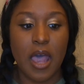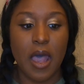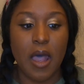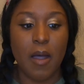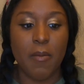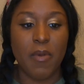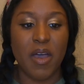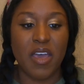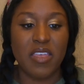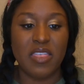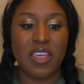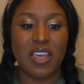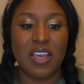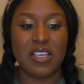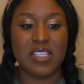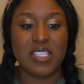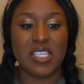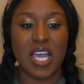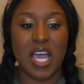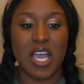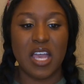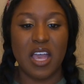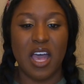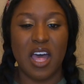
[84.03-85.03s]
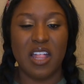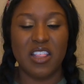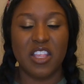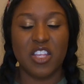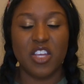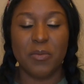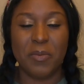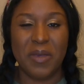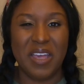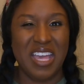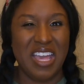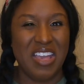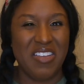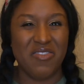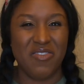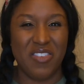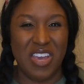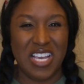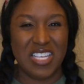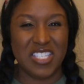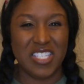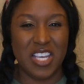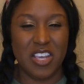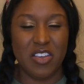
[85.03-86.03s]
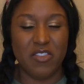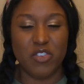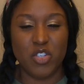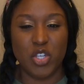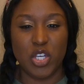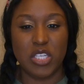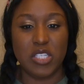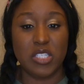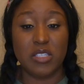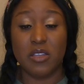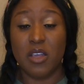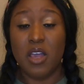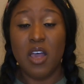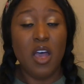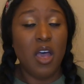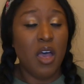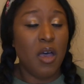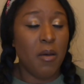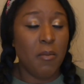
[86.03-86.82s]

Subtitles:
I think it's kind of a little bit invasive, just